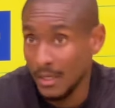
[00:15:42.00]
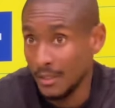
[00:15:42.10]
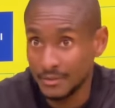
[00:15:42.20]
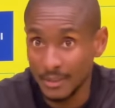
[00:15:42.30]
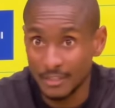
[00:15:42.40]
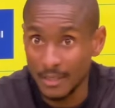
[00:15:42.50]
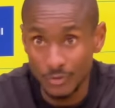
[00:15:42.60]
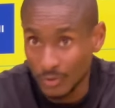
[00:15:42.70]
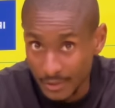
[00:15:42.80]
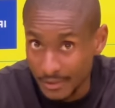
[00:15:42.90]
And
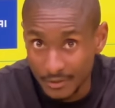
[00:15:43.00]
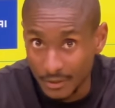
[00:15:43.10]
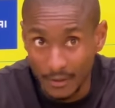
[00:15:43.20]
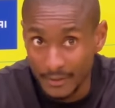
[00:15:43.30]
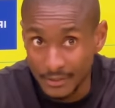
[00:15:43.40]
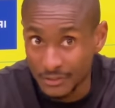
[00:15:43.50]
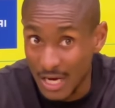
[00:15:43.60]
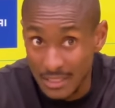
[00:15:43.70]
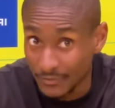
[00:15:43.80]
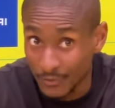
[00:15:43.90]
sometimes you can even create a
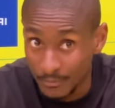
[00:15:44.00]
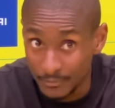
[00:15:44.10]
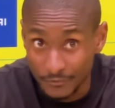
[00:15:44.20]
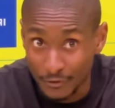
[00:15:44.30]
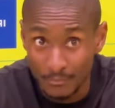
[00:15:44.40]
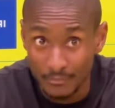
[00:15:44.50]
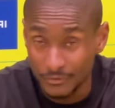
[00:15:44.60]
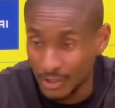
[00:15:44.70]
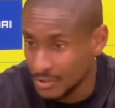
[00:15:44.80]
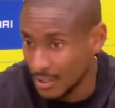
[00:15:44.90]
chance from,
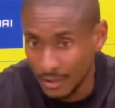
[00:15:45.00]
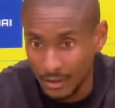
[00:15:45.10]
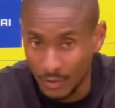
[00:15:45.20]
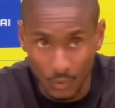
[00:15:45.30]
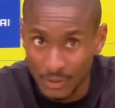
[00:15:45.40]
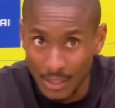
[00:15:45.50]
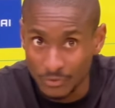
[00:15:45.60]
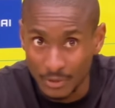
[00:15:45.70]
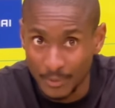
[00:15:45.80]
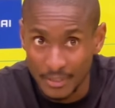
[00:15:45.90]
from just a good
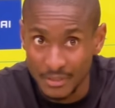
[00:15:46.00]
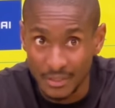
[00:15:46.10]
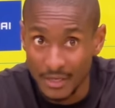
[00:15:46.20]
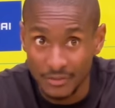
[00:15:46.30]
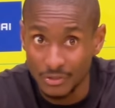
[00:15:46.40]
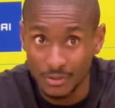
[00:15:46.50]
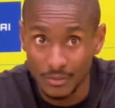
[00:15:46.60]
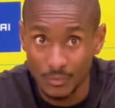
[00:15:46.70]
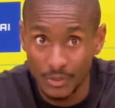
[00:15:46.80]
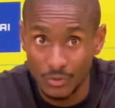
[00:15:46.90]
counter pressing
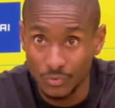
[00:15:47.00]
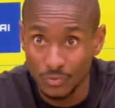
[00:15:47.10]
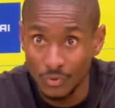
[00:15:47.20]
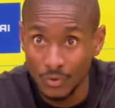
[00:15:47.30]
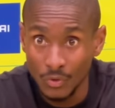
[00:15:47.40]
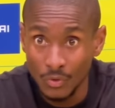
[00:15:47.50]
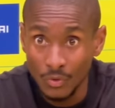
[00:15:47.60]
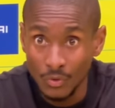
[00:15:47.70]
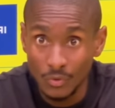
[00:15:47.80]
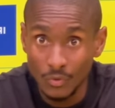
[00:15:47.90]
action where you
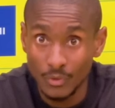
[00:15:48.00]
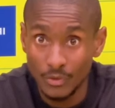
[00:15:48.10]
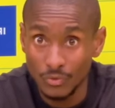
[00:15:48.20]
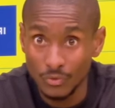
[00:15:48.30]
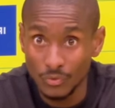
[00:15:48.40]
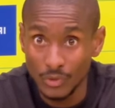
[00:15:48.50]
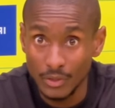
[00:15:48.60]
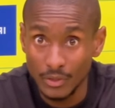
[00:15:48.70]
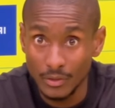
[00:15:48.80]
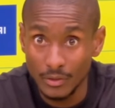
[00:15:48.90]
where you
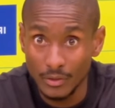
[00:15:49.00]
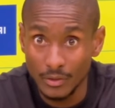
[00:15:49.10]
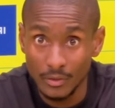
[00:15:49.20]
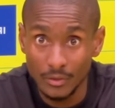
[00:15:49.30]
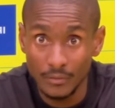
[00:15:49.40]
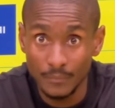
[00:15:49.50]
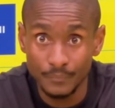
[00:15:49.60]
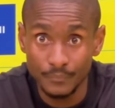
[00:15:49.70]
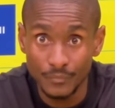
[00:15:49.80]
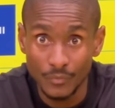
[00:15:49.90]
uh,
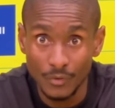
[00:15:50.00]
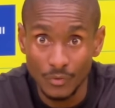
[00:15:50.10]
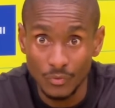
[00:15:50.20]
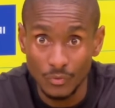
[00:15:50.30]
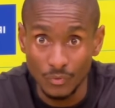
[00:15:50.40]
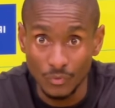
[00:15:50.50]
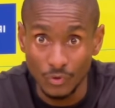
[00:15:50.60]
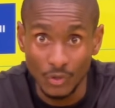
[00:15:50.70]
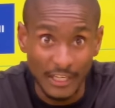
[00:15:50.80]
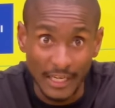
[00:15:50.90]
you
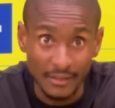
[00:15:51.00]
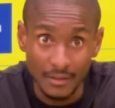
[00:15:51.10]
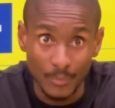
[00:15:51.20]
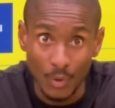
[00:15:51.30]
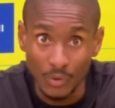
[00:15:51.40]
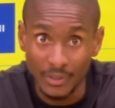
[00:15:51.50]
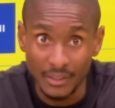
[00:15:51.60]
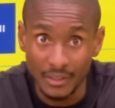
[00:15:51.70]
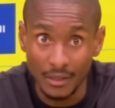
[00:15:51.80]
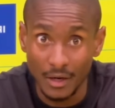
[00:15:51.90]
you regain the ball
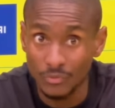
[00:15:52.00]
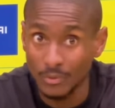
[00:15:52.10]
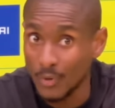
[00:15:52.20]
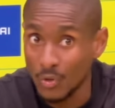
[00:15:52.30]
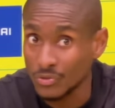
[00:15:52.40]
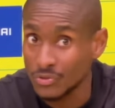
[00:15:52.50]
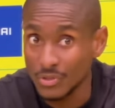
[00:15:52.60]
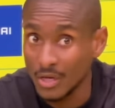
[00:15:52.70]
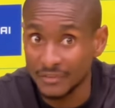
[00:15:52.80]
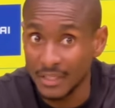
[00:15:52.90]
in and around the
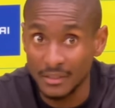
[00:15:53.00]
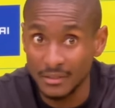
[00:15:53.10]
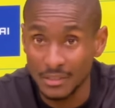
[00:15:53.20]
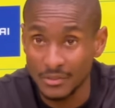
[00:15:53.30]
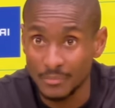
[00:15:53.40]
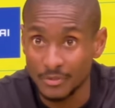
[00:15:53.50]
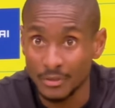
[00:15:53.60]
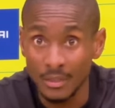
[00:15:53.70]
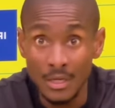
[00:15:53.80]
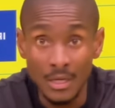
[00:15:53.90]
box after an
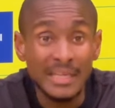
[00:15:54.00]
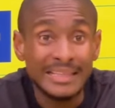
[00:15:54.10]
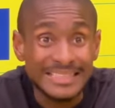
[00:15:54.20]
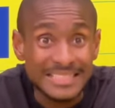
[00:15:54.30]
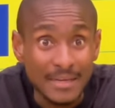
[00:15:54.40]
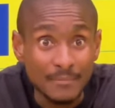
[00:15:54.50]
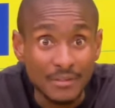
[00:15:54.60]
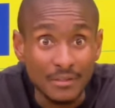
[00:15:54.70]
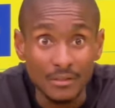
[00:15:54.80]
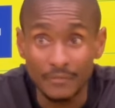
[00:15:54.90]
interception. The same
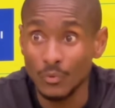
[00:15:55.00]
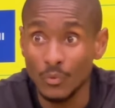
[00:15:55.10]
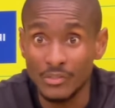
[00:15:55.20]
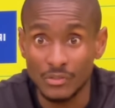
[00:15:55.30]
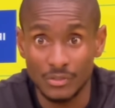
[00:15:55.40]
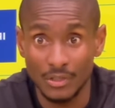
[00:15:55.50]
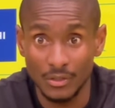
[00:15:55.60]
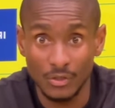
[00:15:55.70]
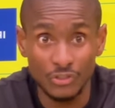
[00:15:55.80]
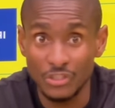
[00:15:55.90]
thing if you watch
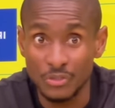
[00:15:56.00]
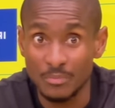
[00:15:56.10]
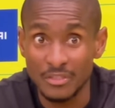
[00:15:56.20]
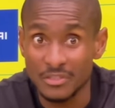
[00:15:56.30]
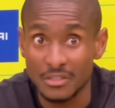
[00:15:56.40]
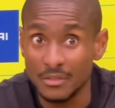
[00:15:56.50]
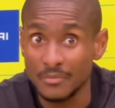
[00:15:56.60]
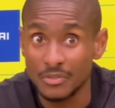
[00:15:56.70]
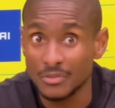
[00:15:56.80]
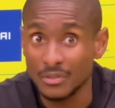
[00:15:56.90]
uh, Roger Schmidt's
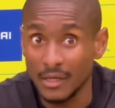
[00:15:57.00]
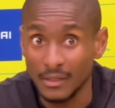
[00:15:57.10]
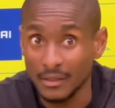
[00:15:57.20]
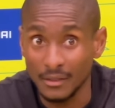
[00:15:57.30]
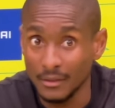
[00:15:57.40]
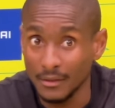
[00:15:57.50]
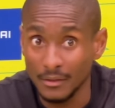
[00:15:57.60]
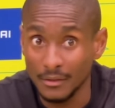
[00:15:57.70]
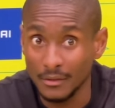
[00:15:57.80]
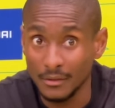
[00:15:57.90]
teams like
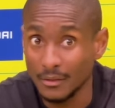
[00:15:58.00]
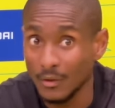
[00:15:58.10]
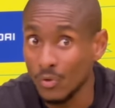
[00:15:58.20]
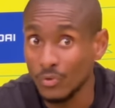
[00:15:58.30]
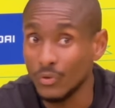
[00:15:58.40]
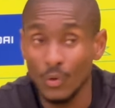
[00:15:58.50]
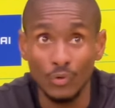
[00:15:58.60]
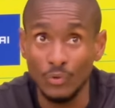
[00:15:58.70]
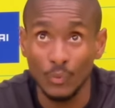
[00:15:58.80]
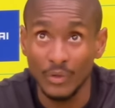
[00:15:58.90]
uh, all
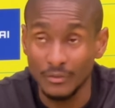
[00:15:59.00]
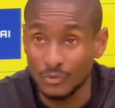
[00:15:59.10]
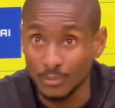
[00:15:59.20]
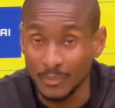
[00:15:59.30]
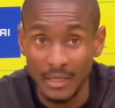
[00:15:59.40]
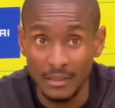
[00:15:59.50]
all the way to Bayer